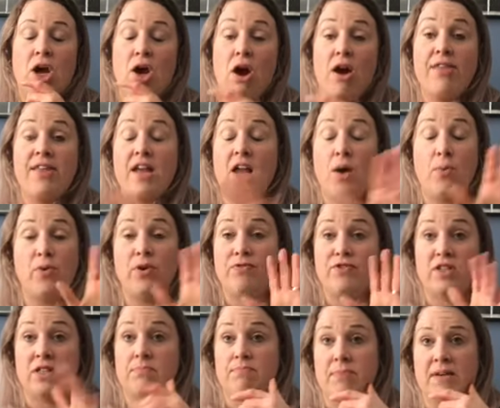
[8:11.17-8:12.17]
I think I would
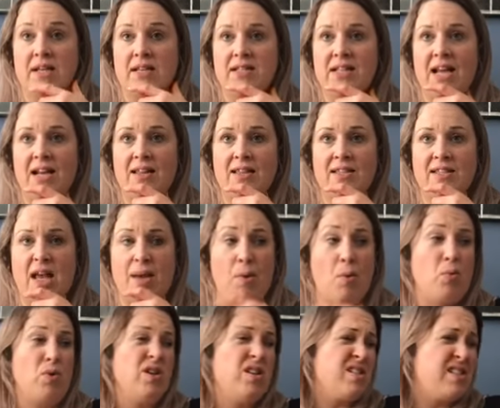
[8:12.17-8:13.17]
have been exactly the same. I
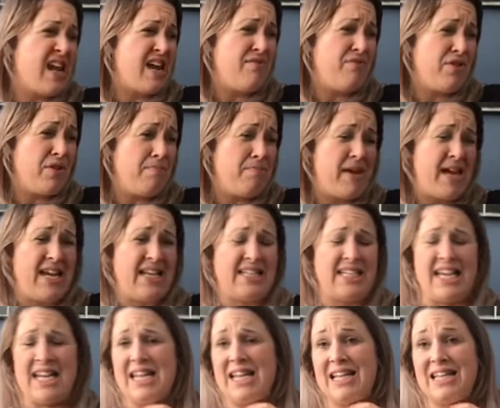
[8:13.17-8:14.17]
wouldn't have stayed for the
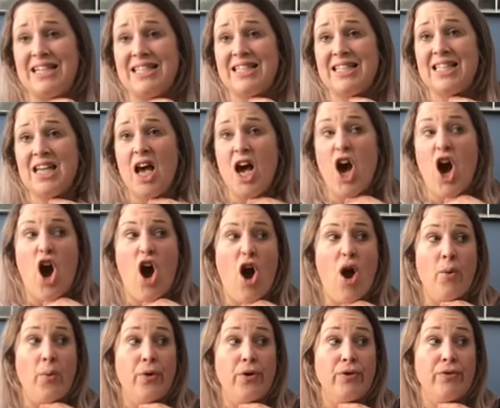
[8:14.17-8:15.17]
meetings.
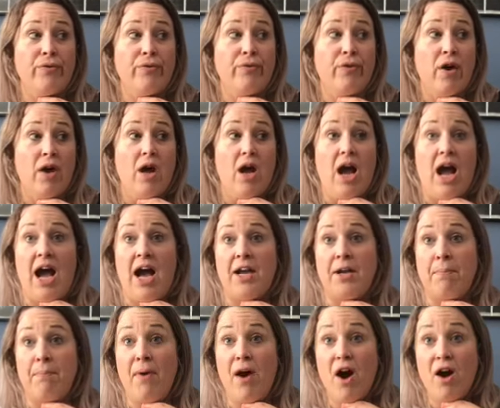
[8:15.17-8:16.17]
I would have
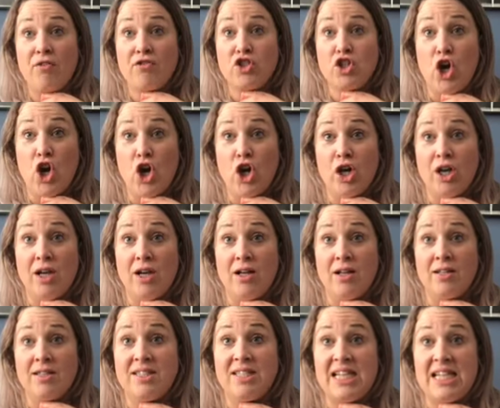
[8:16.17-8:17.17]
had a bar of
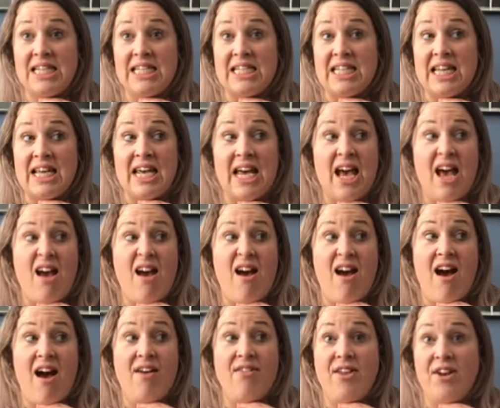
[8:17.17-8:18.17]
chocolate, sinned it,
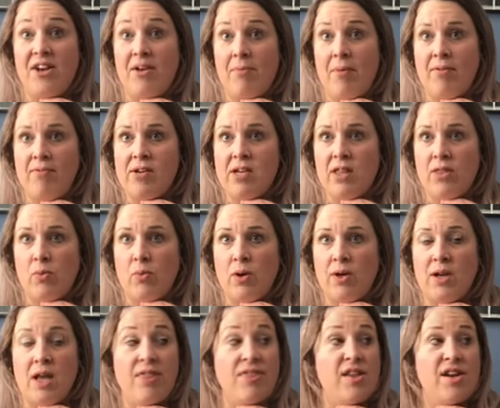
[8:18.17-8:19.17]
and then I'd have another
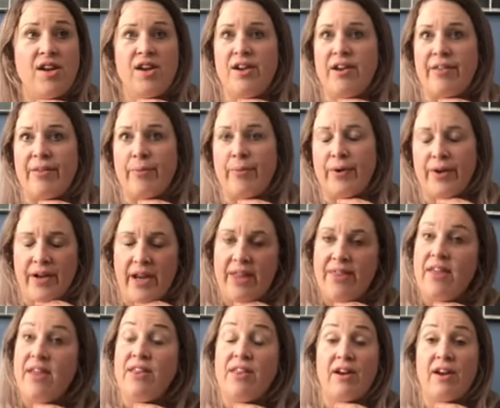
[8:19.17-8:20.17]
one, and then another one,
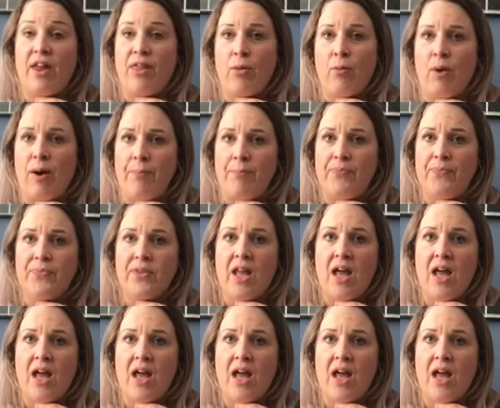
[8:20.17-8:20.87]
and then another one.